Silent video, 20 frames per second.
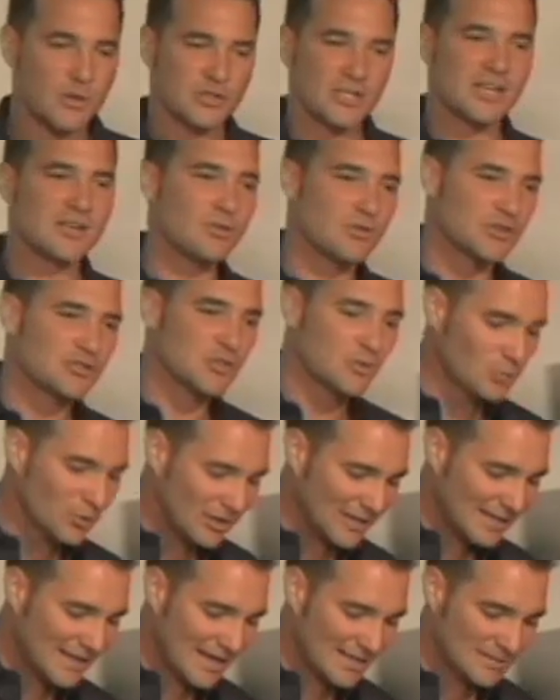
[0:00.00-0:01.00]
a
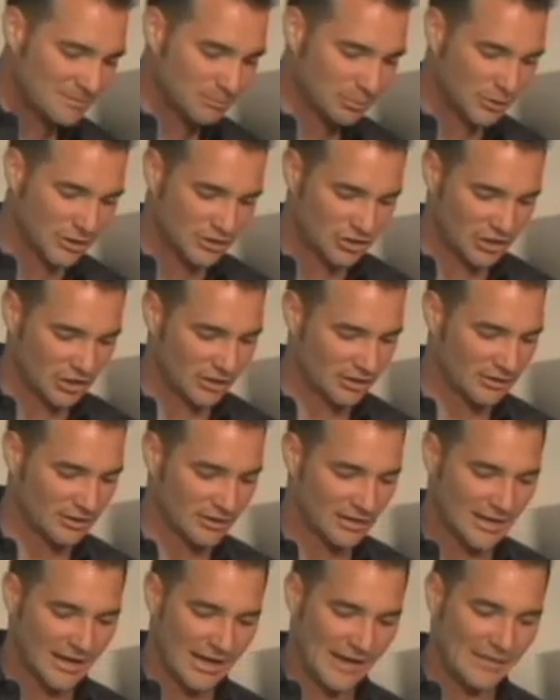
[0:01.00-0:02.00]
really nice bridge here,
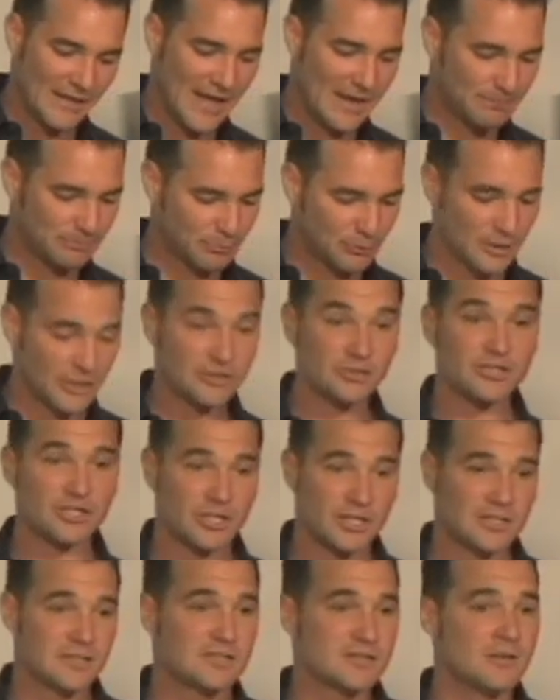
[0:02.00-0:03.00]
and that bridge
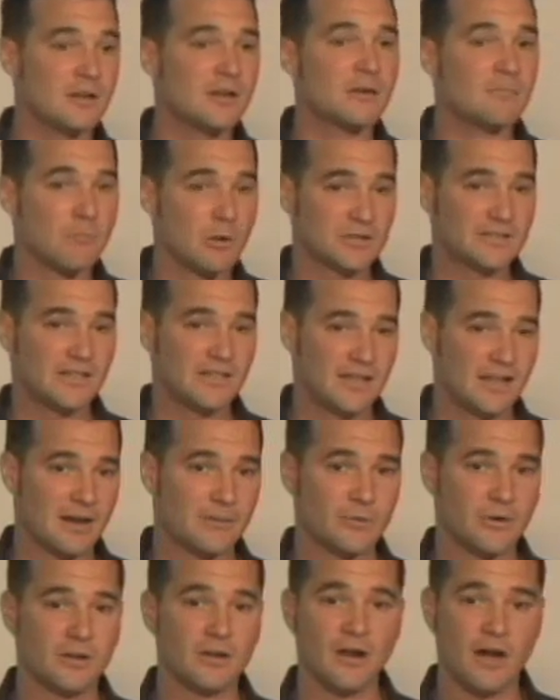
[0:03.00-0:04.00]
is
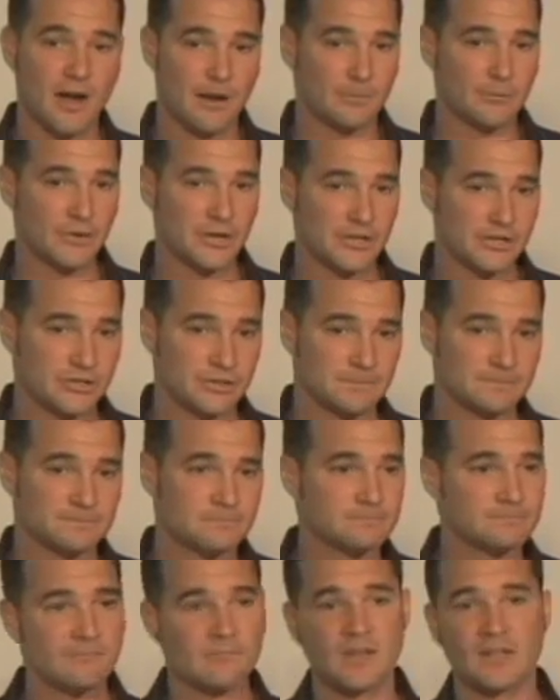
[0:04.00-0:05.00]
multi-camera operation.
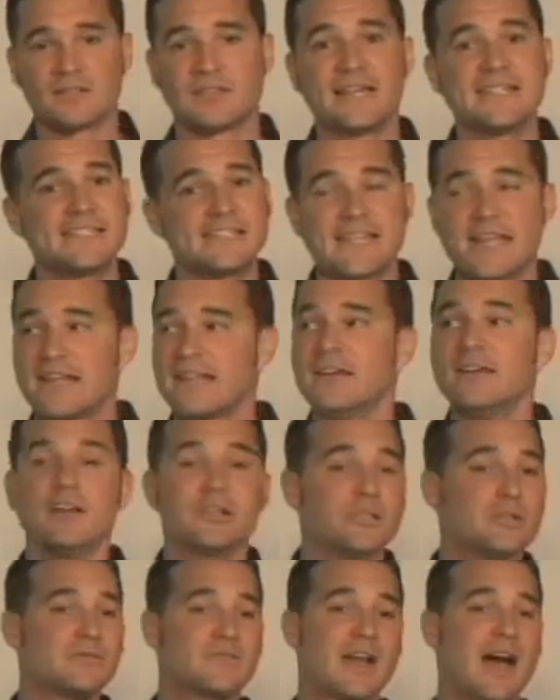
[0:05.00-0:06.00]
Let's say
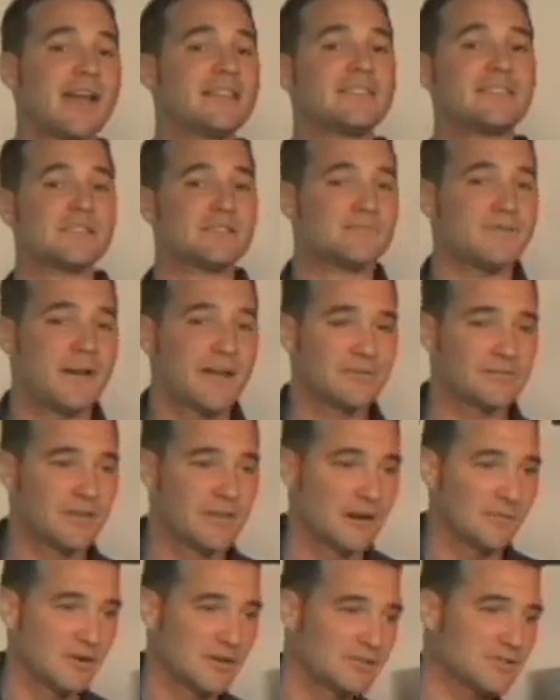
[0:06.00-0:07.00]
you've got these five
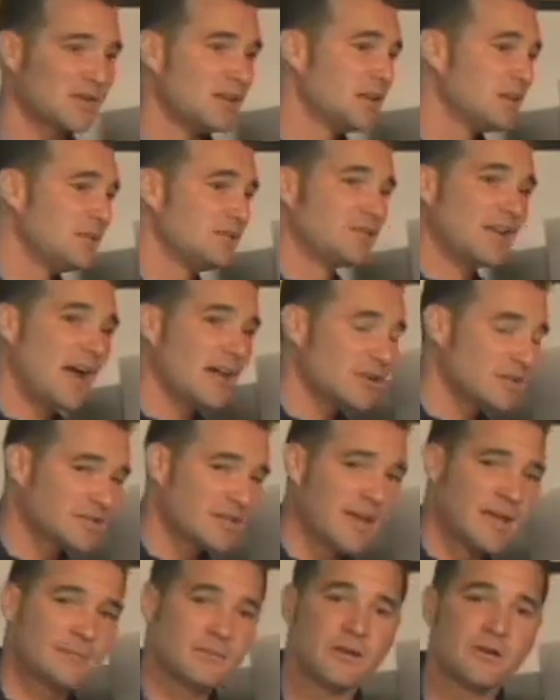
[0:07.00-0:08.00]
cameras. You've got your
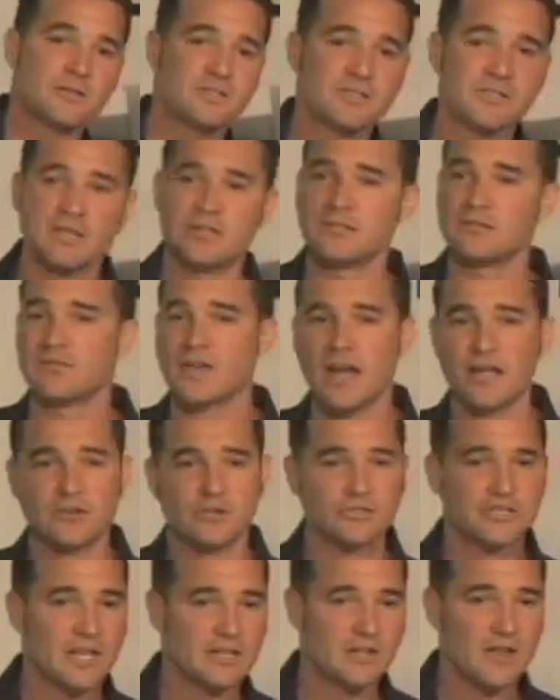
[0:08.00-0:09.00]
timecode synced, you've got your
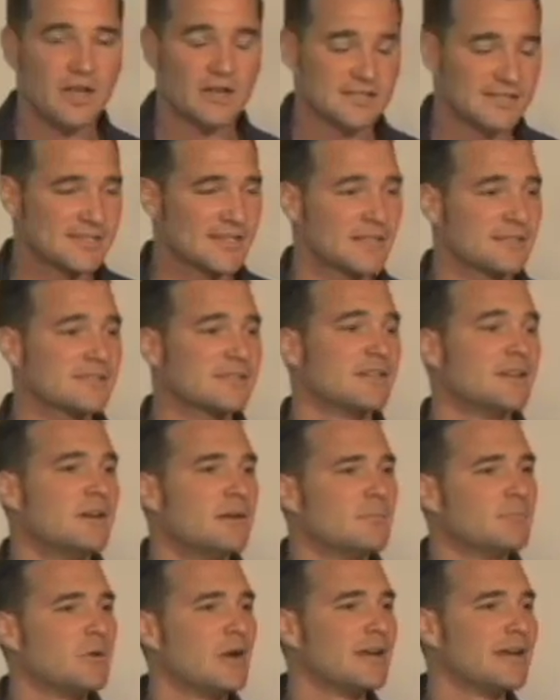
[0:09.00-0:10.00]
Genlock synced,
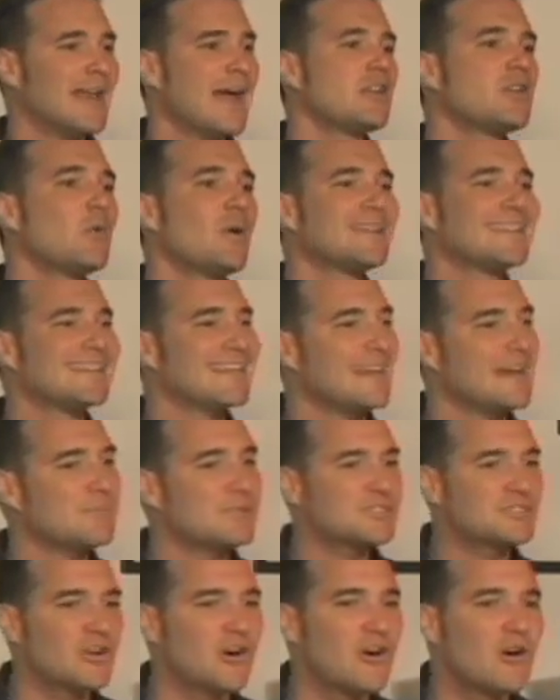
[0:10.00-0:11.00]
but now you want the
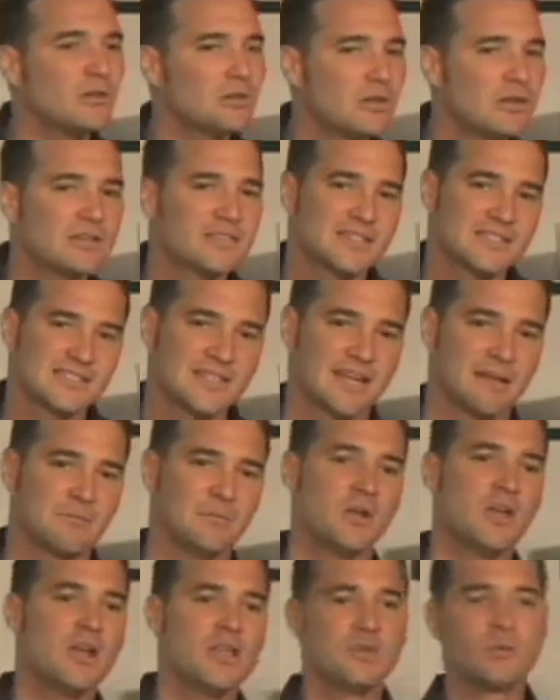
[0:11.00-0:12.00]
cameras to all look the same.
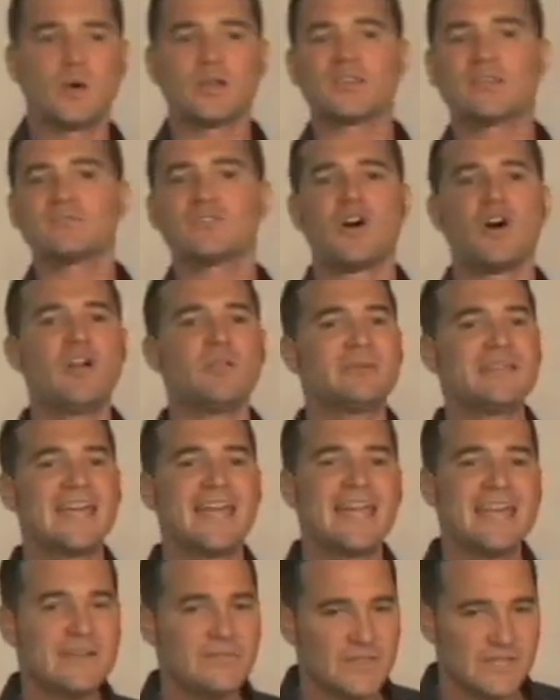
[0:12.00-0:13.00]
You want them to all
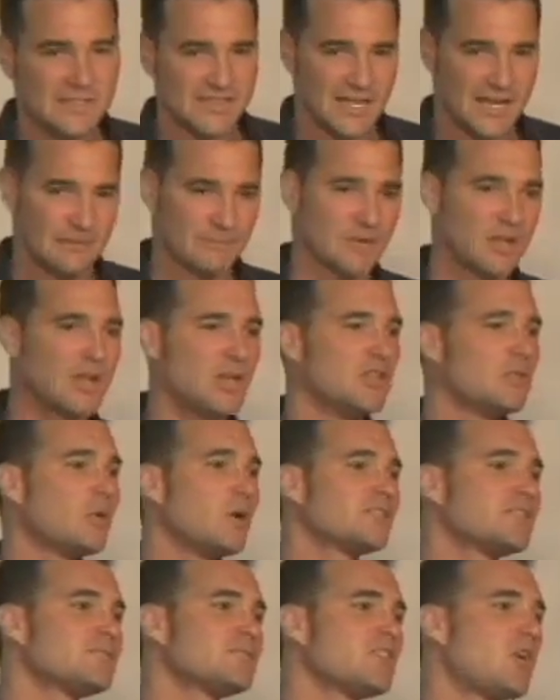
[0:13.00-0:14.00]
behave the same. You
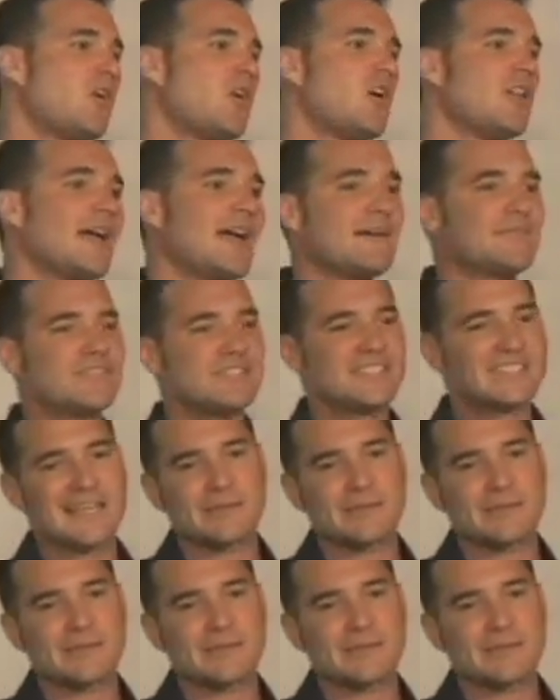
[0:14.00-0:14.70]
want them to all have the same